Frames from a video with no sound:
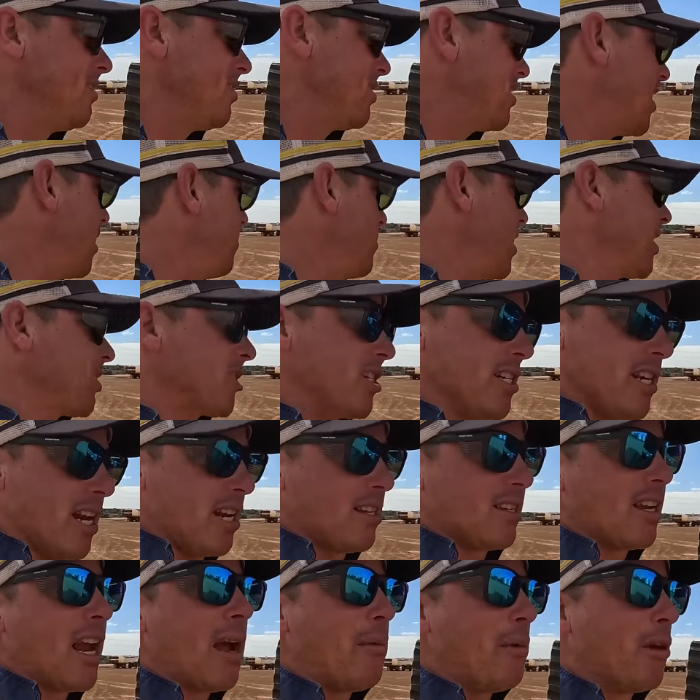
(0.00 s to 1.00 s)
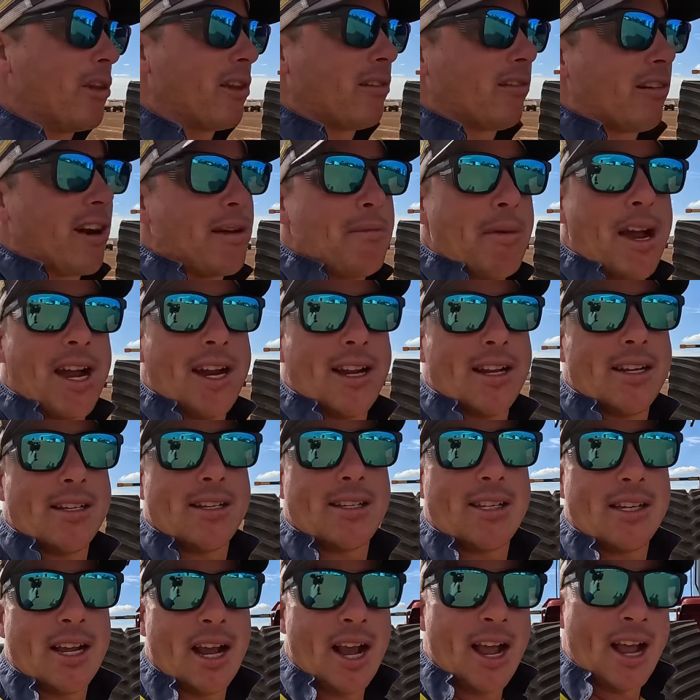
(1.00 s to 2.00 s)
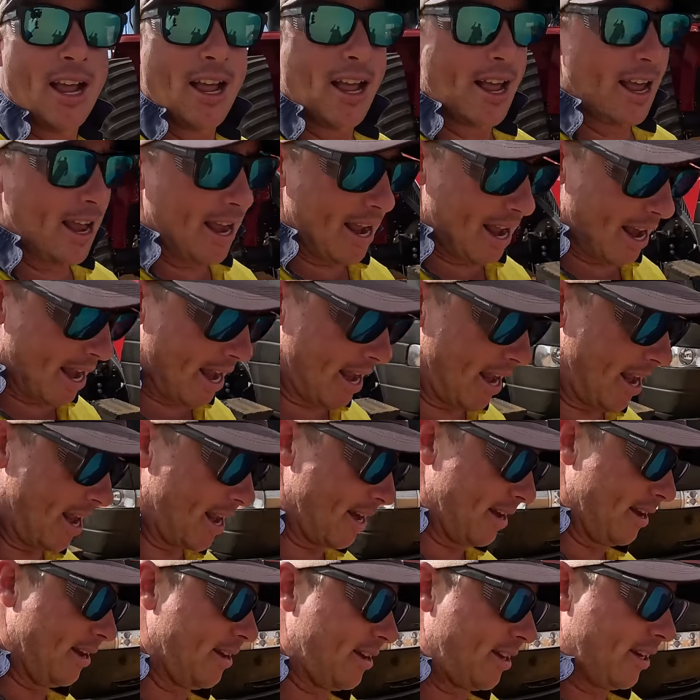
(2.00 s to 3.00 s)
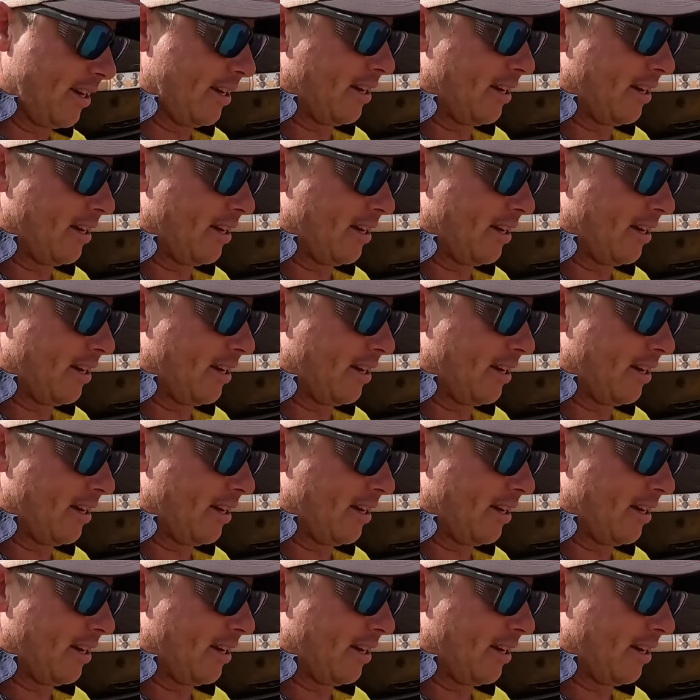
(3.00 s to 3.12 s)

Some actually does come on 3 meters. And